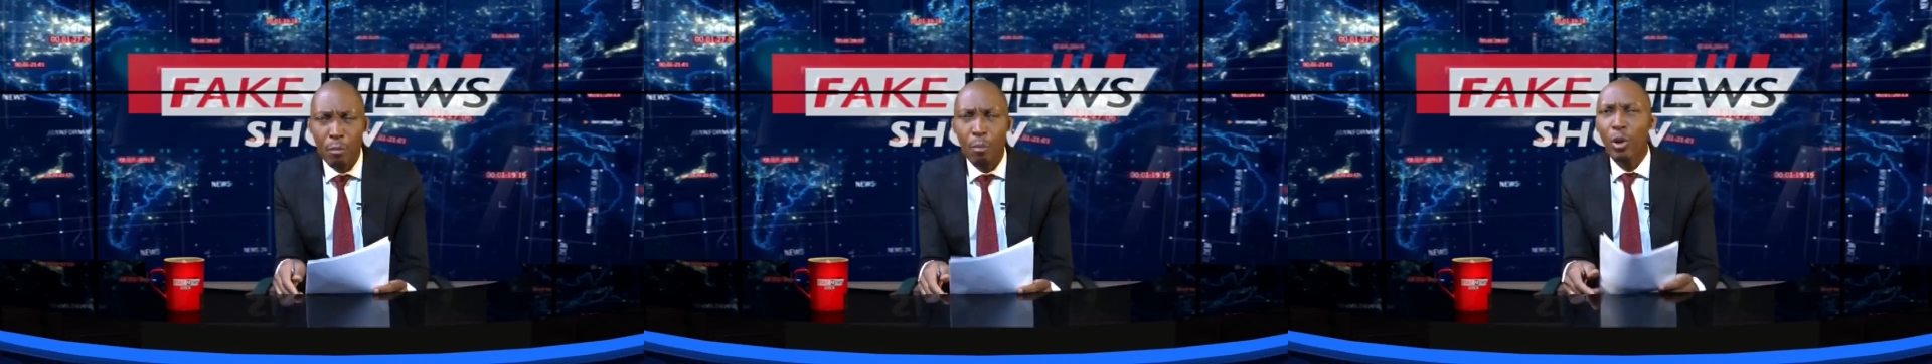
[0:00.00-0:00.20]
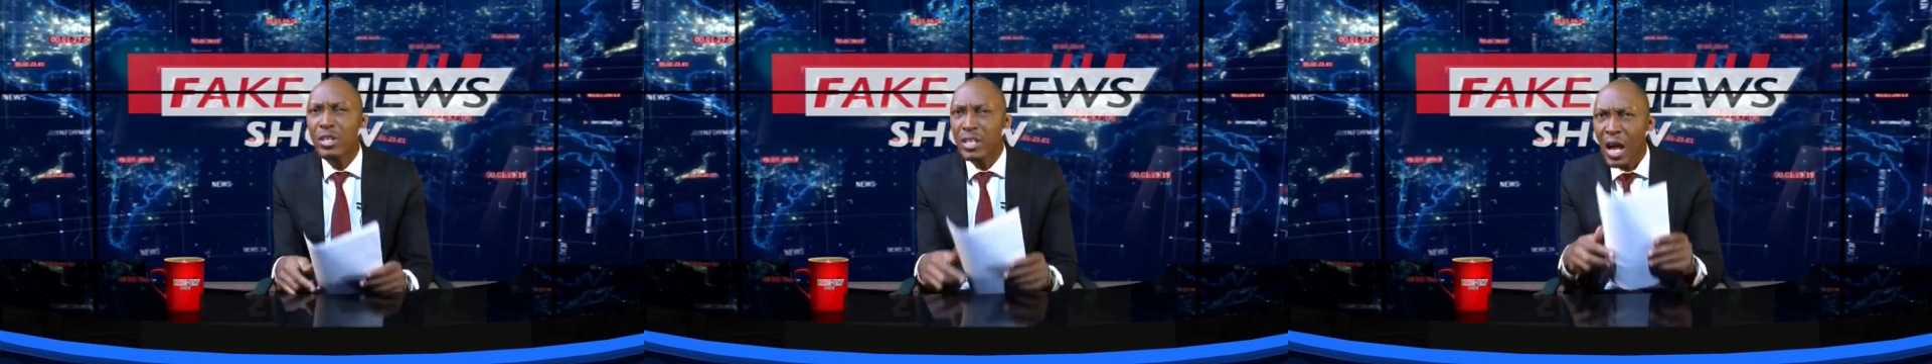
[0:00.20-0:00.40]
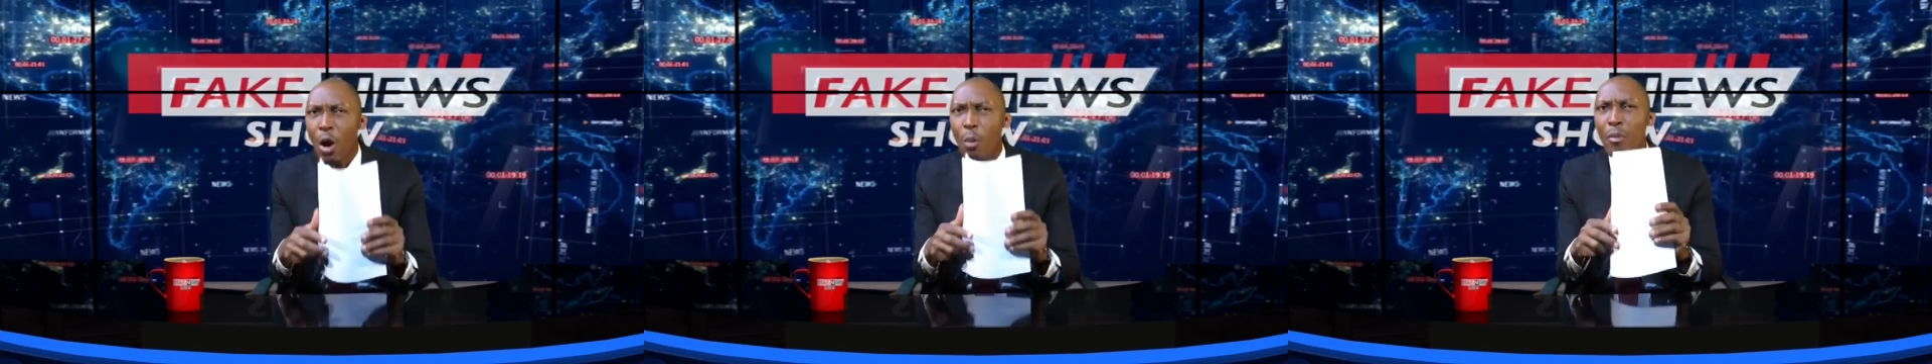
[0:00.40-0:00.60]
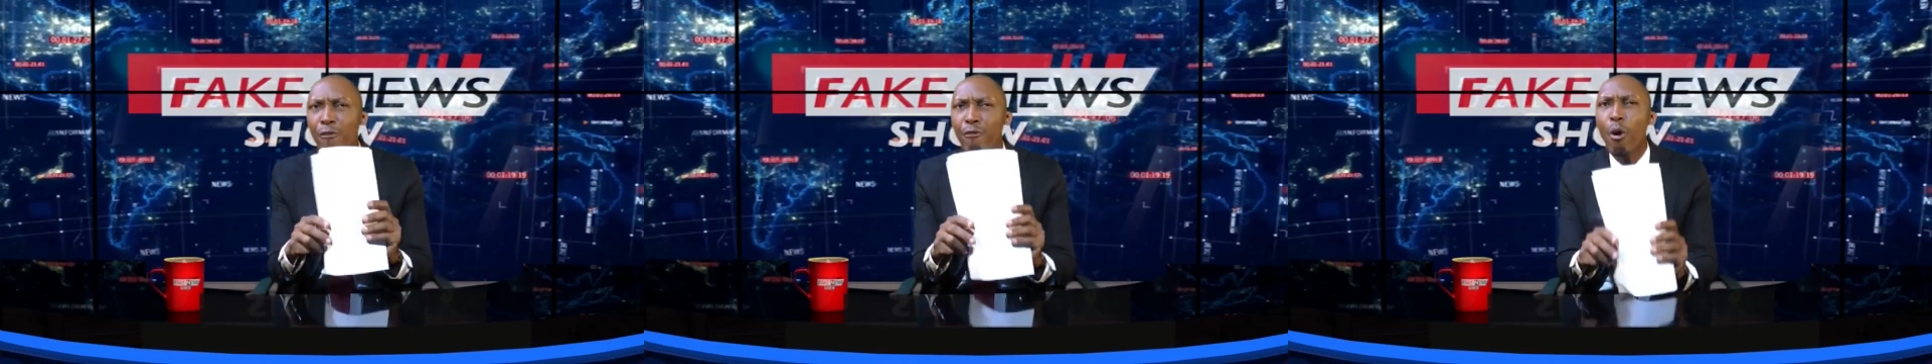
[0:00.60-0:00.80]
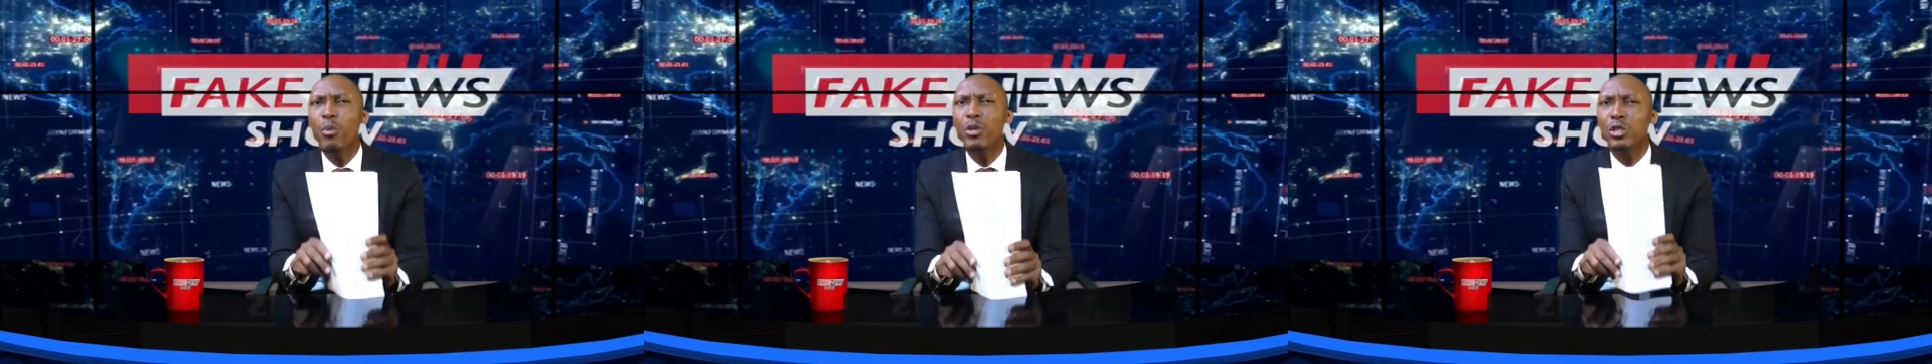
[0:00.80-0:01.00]
But now,
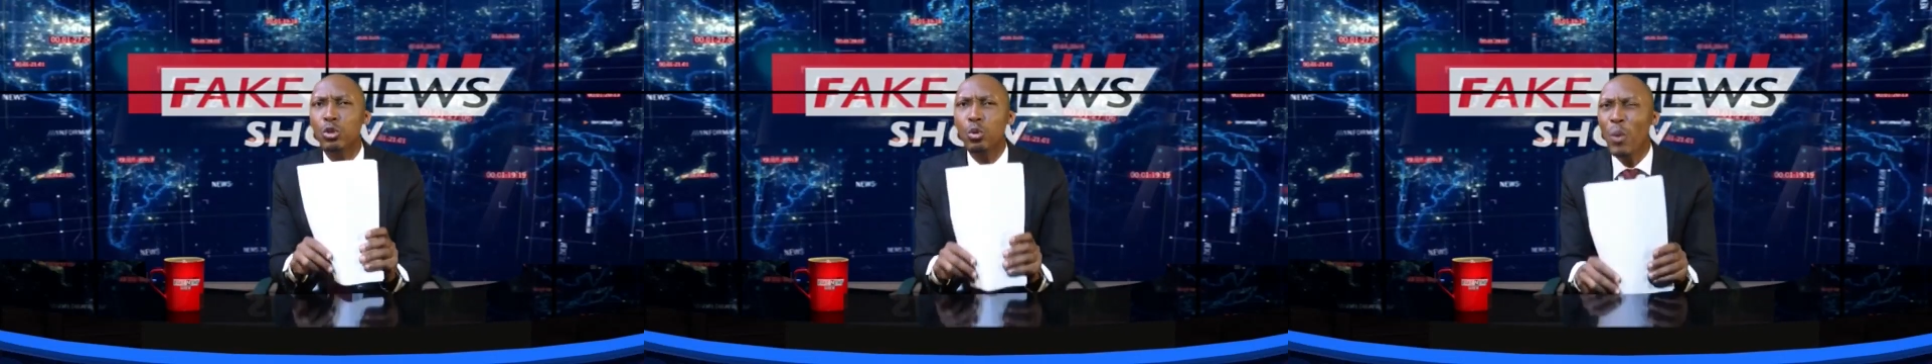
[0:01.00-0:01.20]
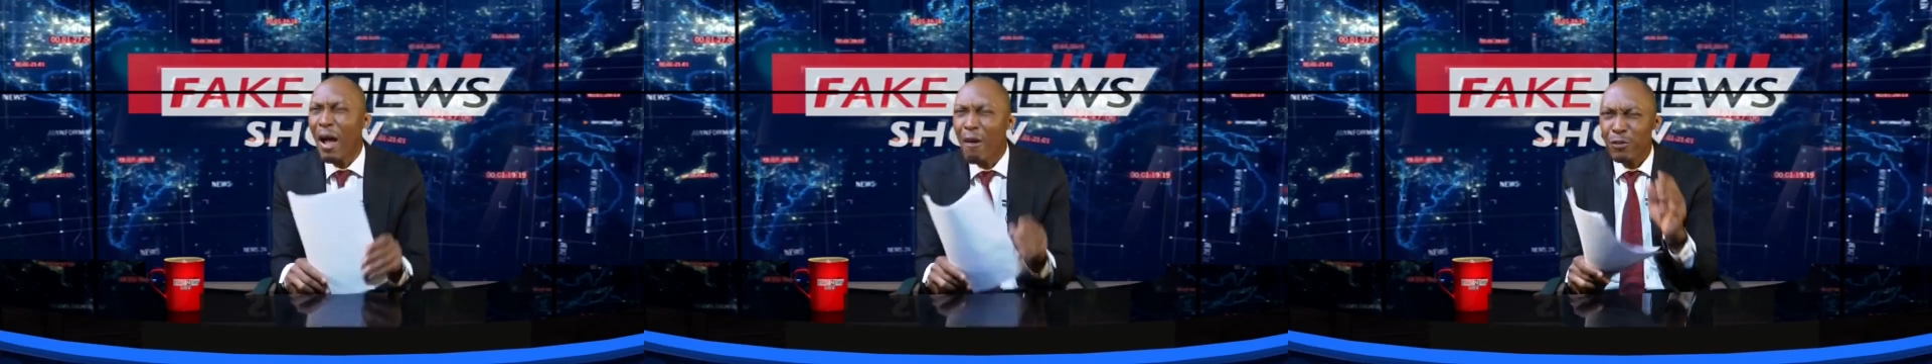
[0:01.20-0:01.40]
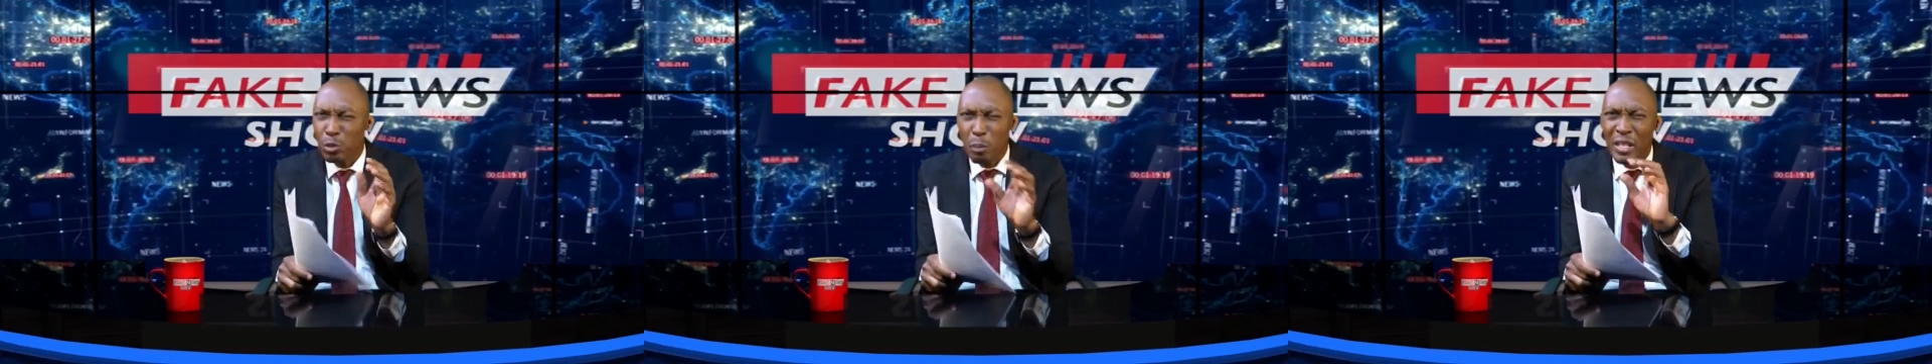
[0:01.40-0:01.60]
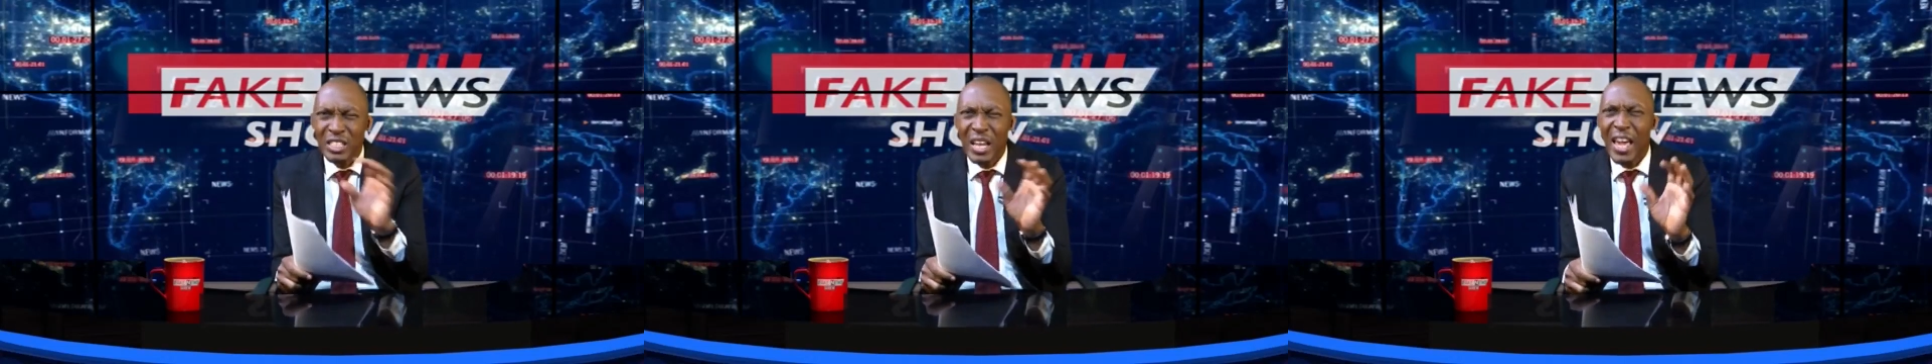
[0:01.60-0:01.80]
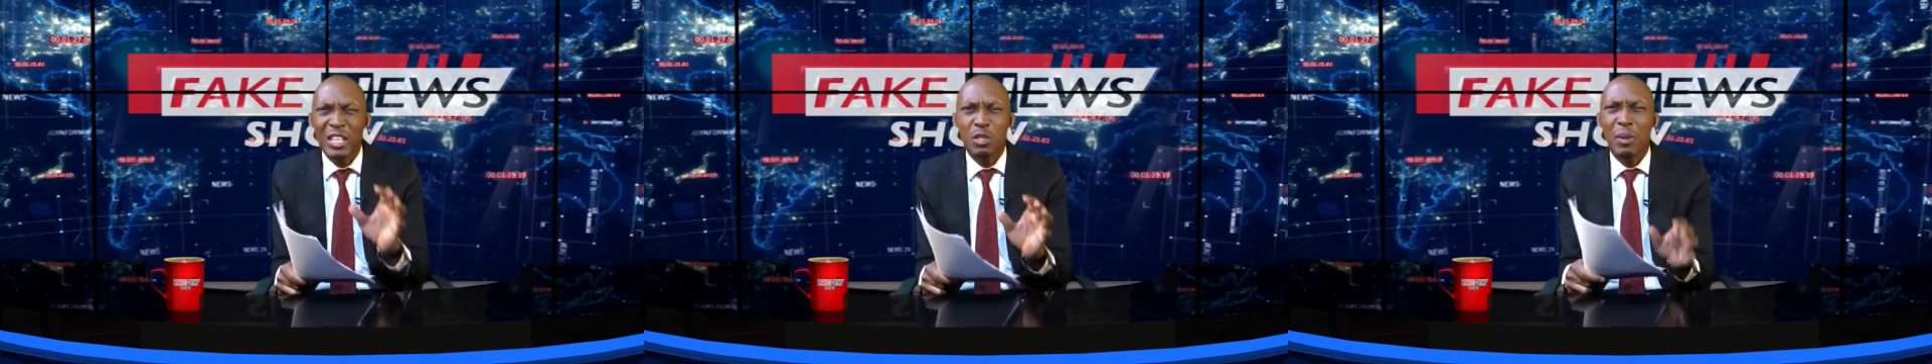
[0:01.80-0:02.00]
before we have
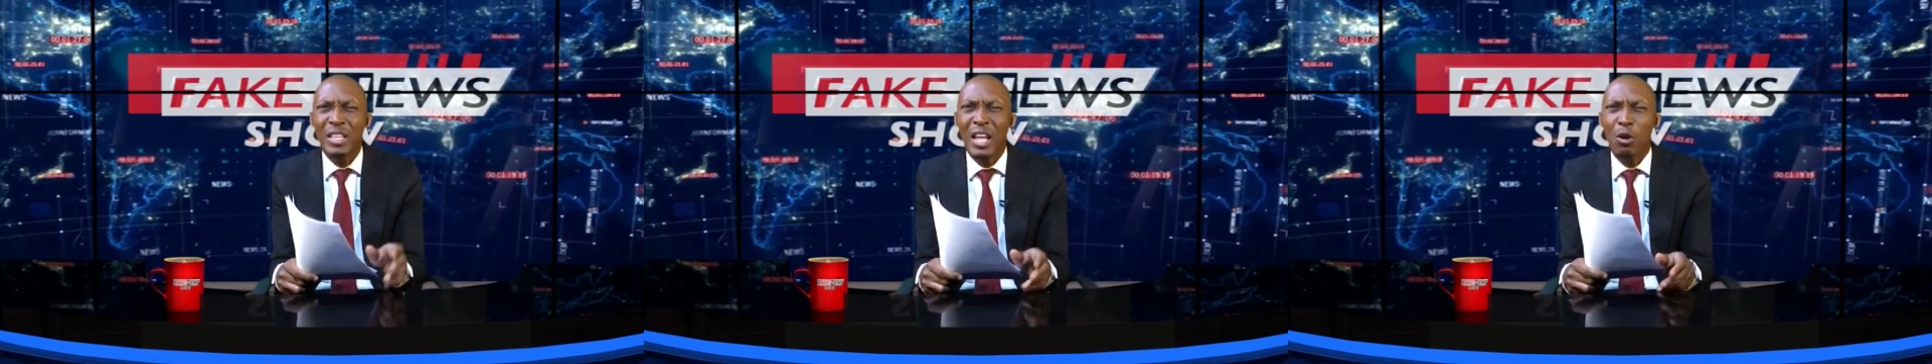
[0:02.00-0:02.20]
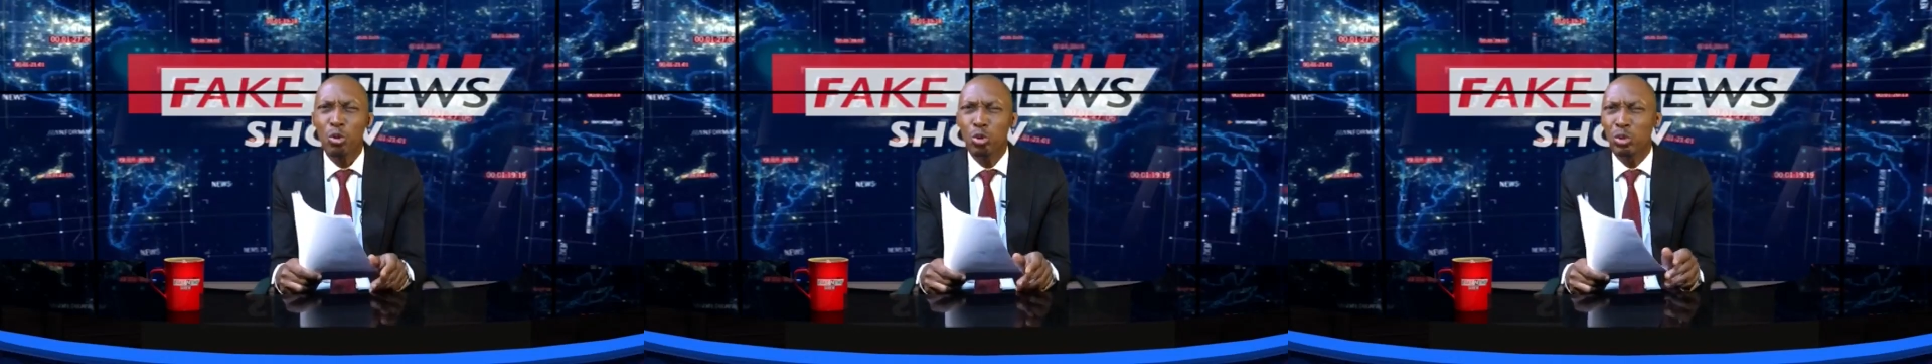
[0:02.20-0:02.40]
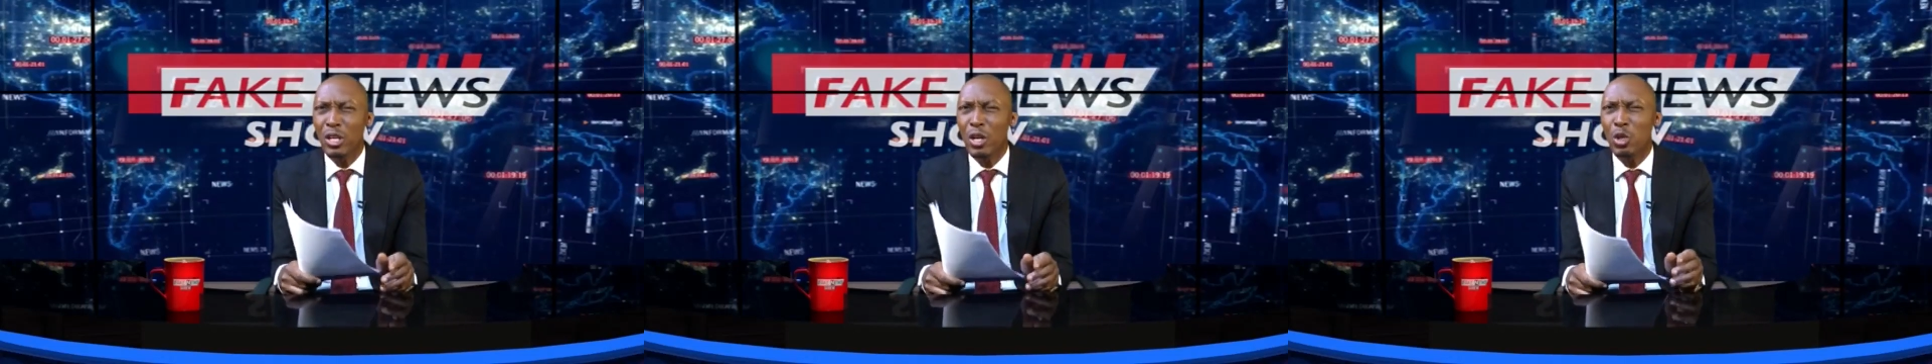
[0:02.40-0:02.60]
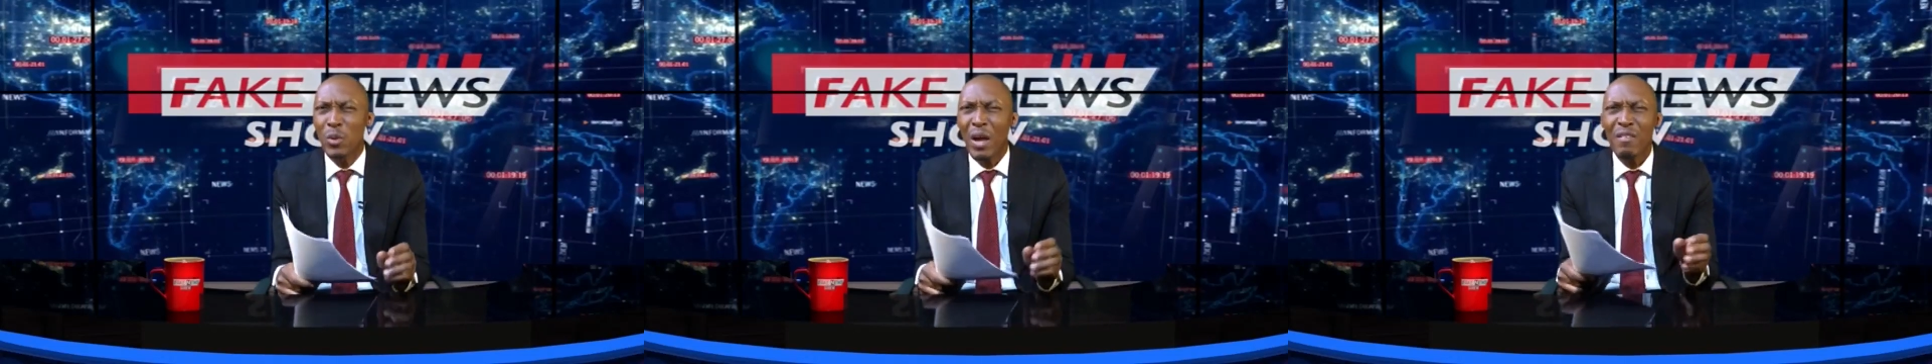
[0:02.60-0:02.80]
special experts that are going to tell us,